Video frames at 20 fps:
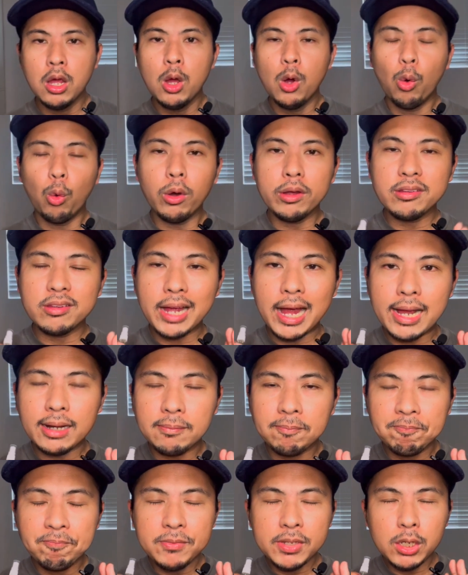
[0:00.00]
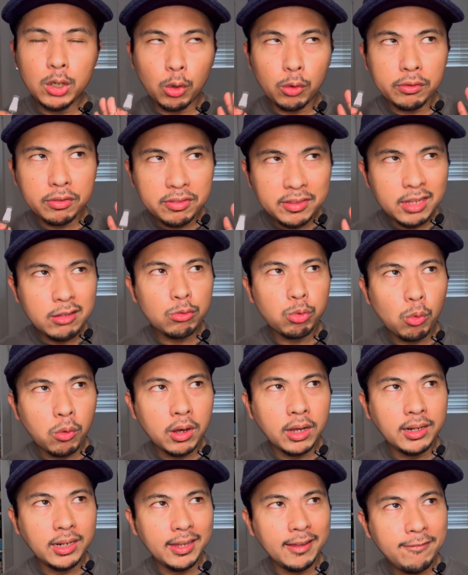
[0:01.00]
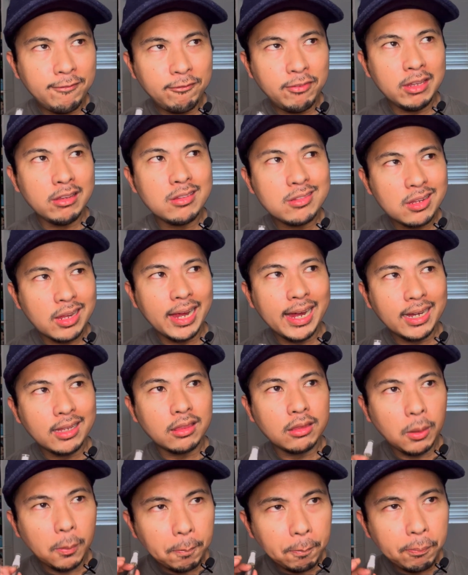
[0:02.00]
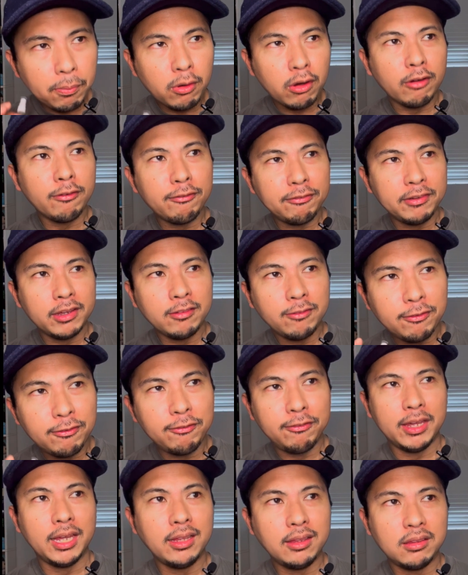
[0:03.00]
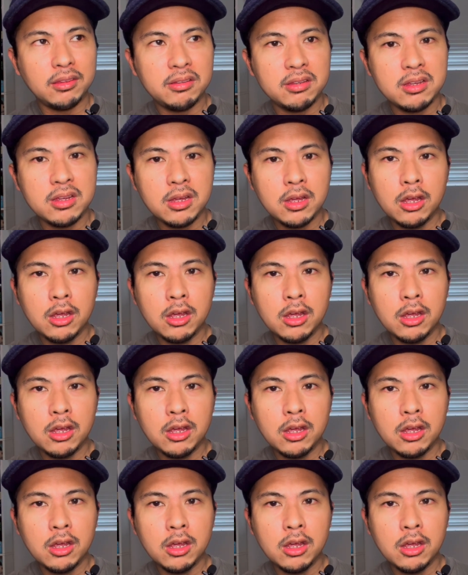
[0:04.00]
was that, you know, this one, it feels like the perfect fit